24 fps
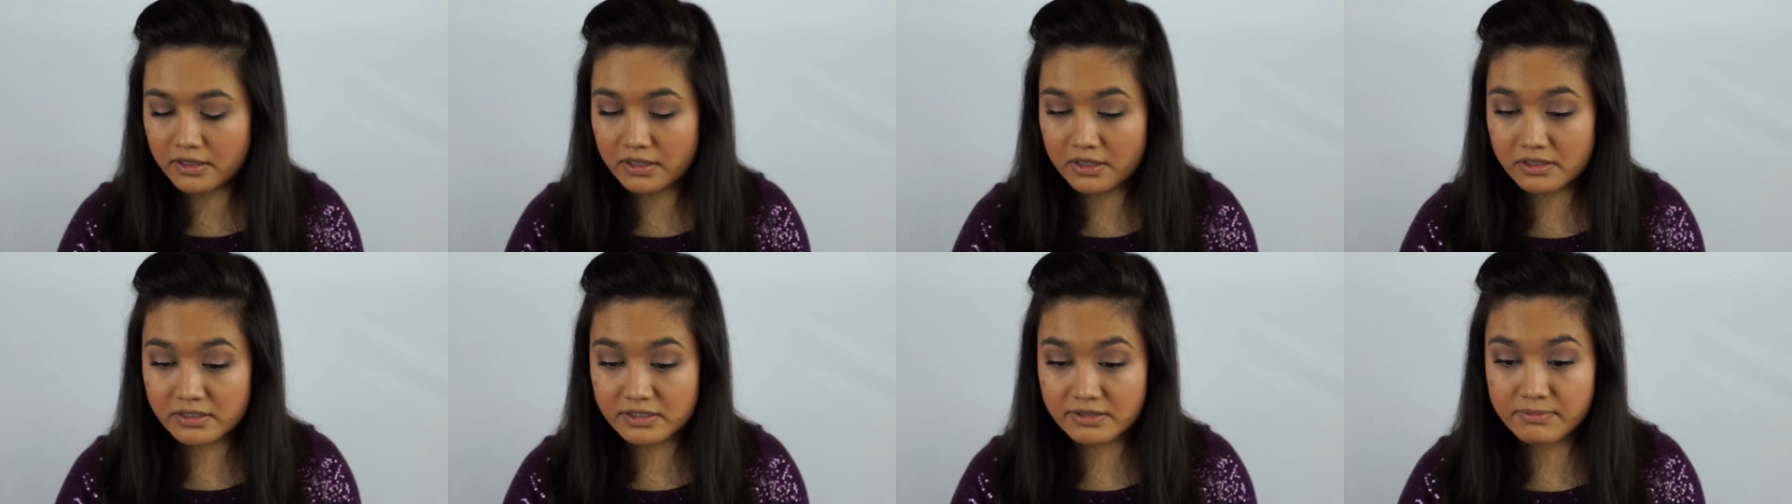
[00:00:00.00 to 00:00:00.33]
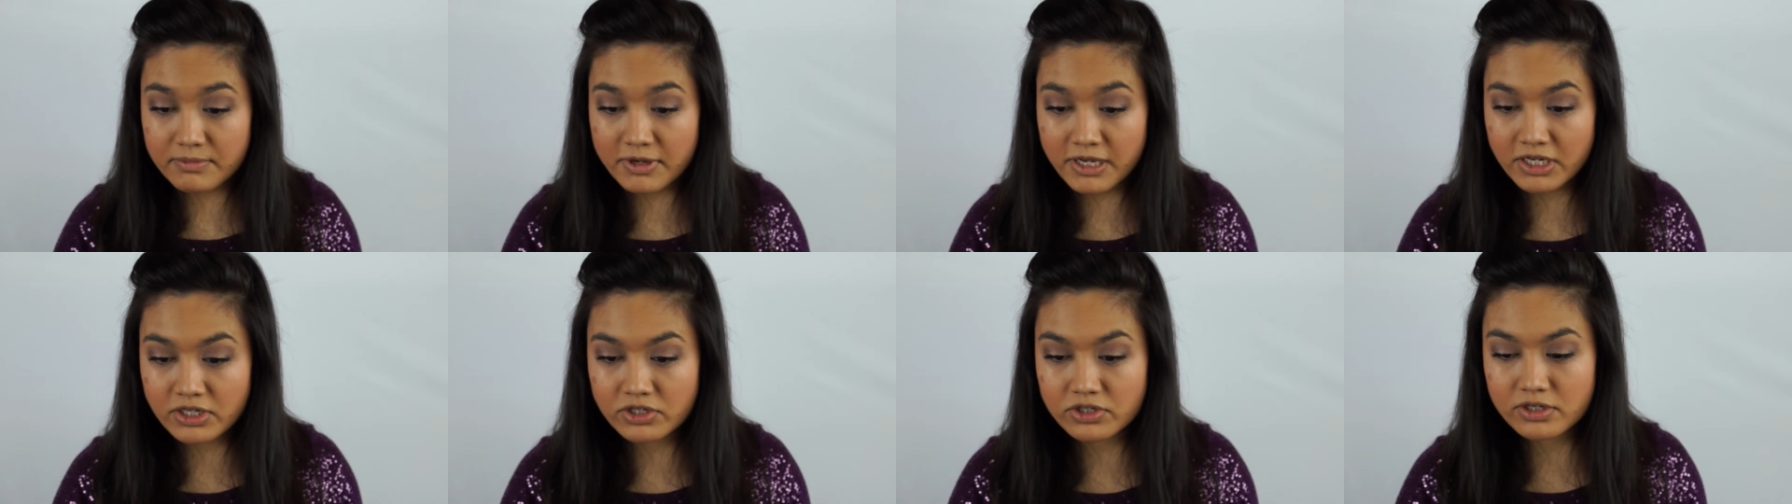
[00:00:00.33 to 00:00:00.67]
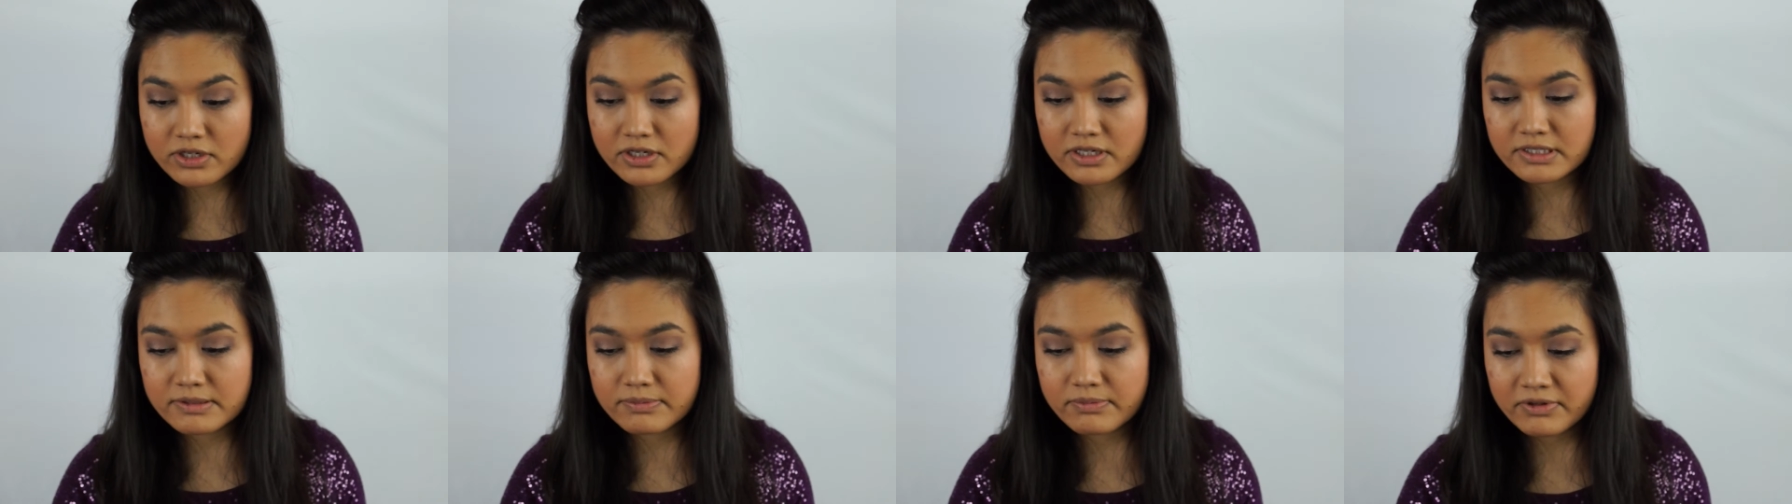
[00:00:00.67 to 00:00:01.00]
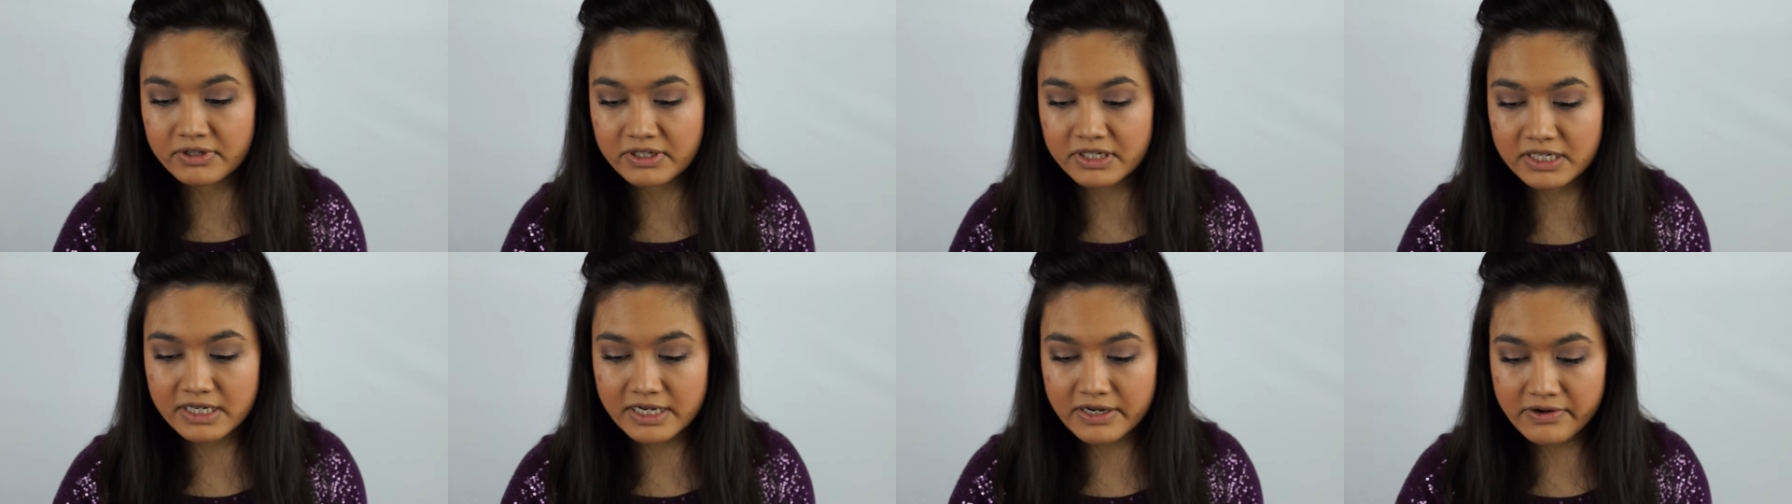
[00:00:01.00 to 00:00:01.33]
then to make sure it's
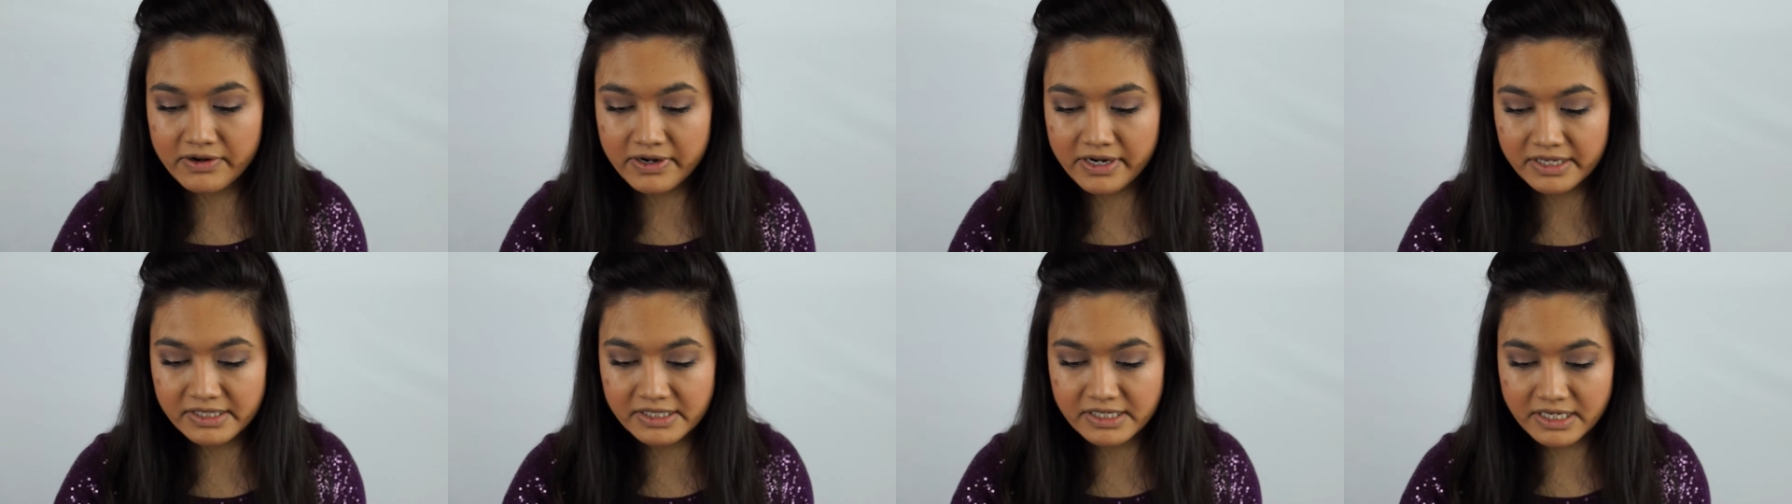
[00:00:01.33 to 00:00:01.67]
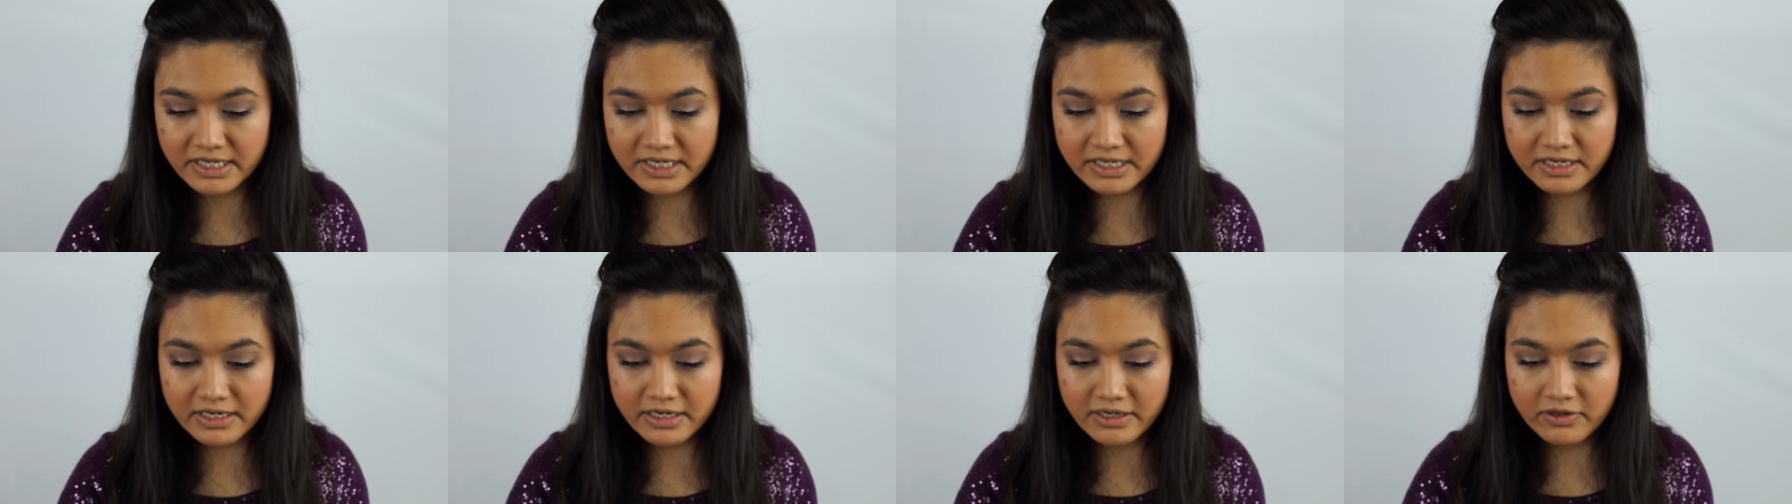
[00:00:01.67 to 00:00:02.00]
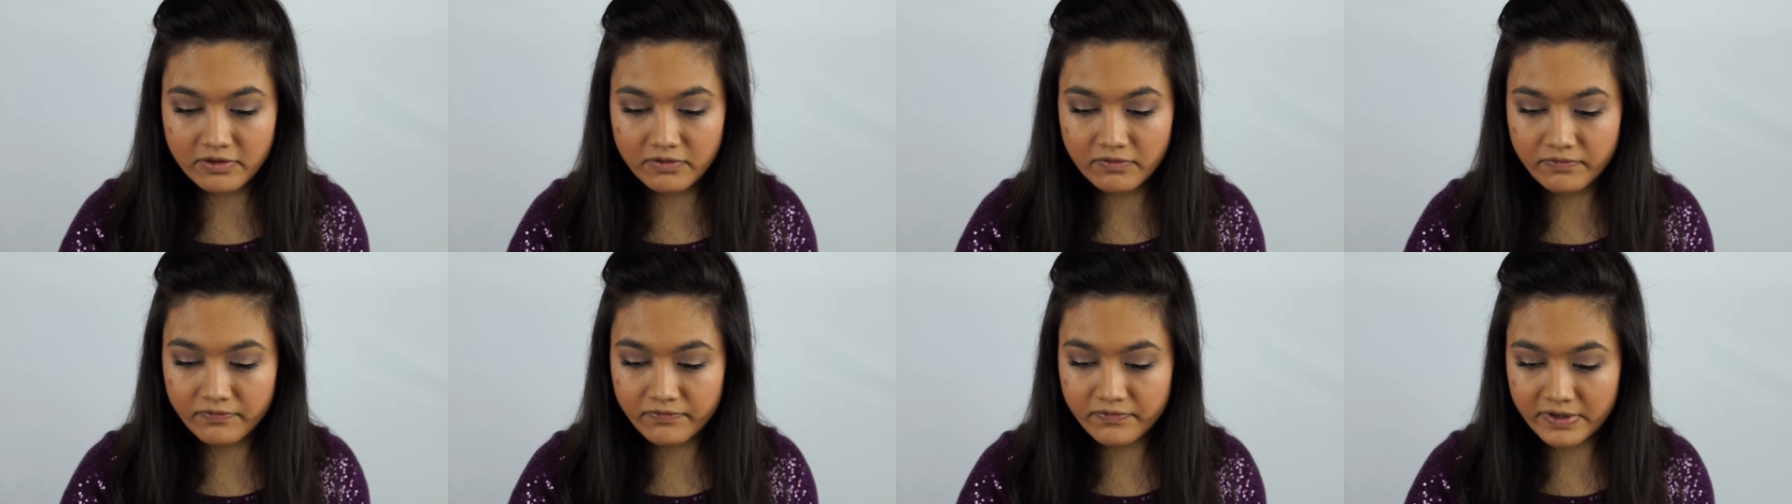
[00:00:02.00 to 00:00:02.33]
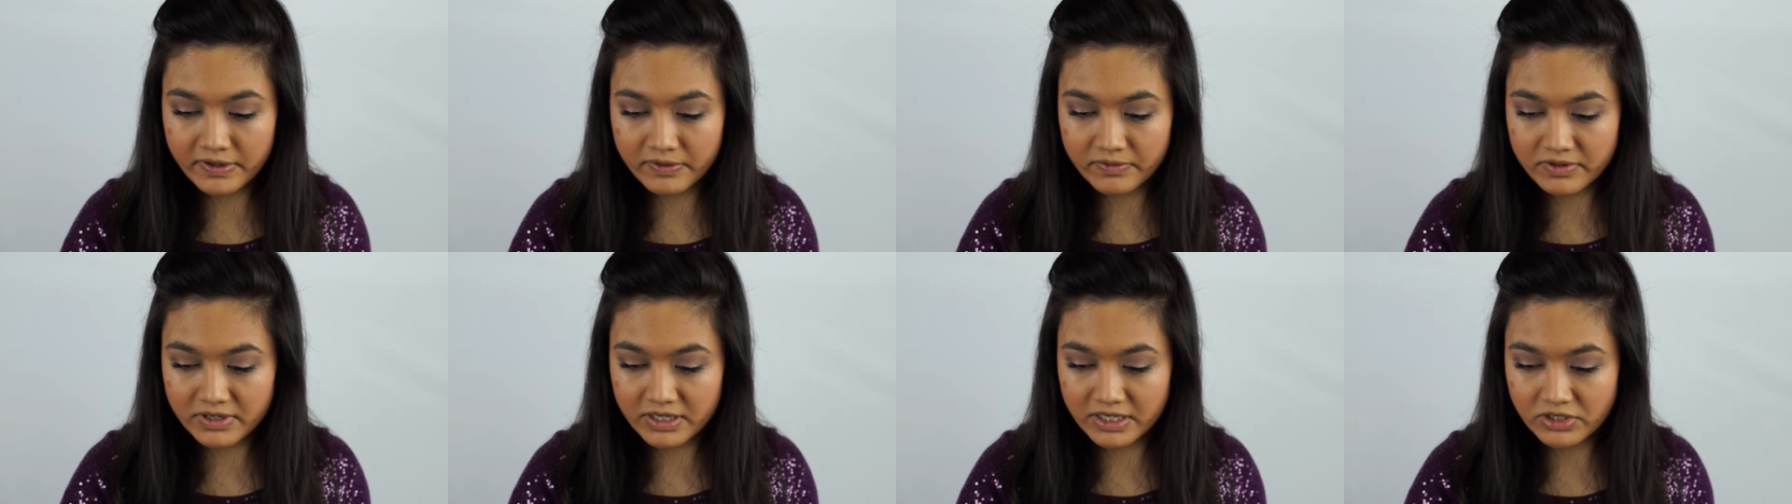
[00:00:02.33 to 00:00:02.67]
blended out, I take an e.l.f.
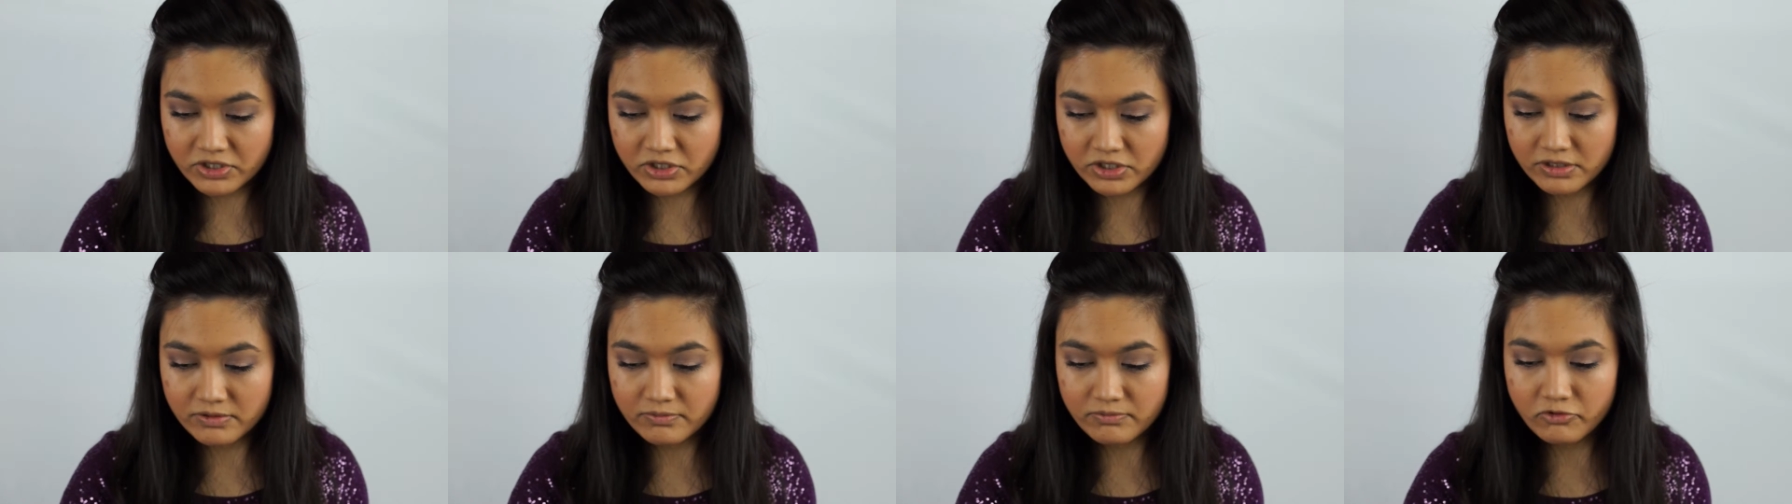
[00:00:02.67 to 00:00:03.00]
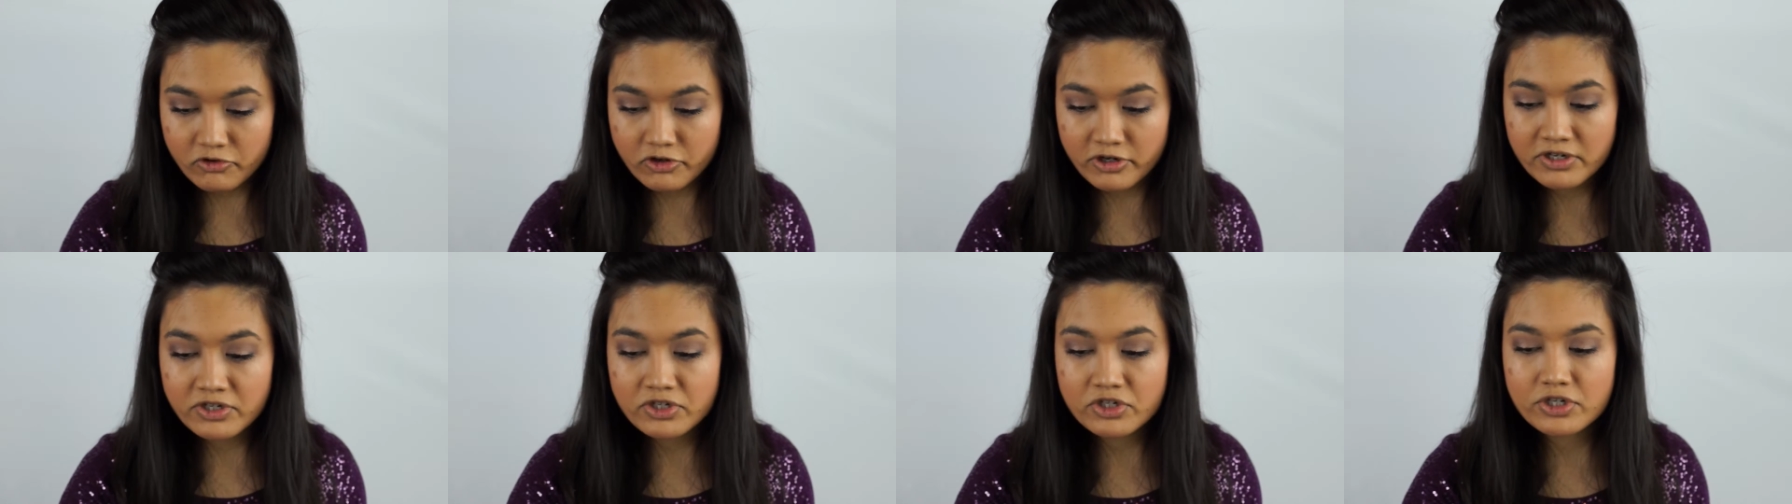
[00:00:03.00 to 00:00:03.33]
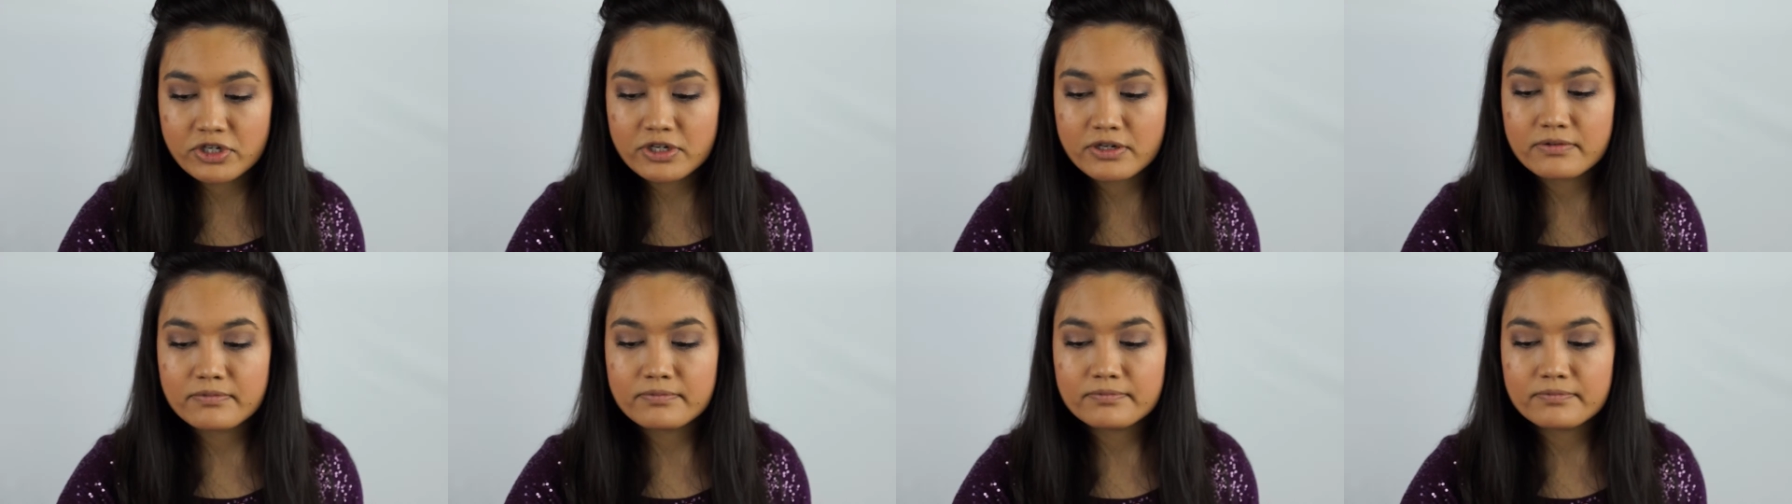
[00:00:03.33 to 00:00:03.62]
foundation brush